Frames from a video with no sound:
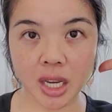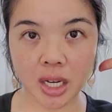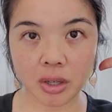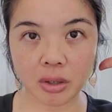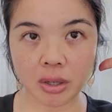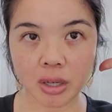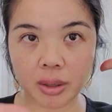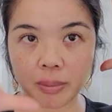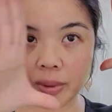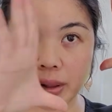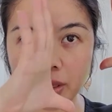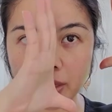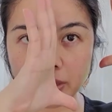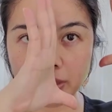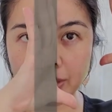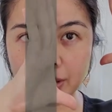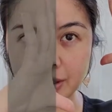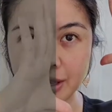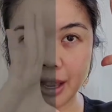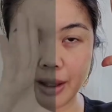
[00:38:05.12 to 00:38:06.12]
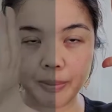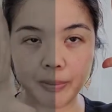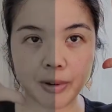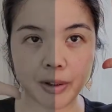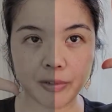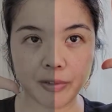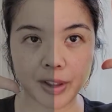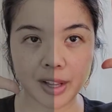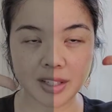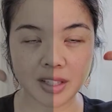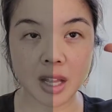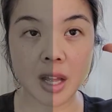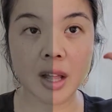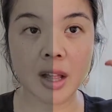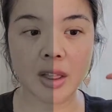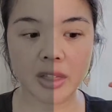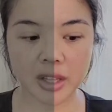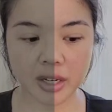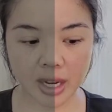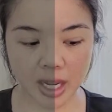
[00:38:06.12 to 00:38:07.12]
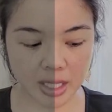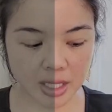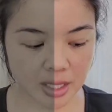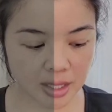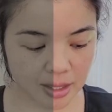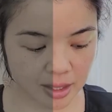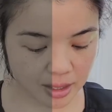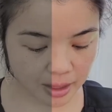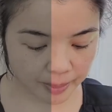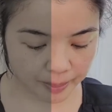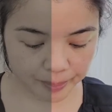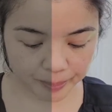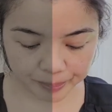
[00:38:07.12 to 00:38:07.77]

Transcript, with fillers: cream, this half of my face, the night system.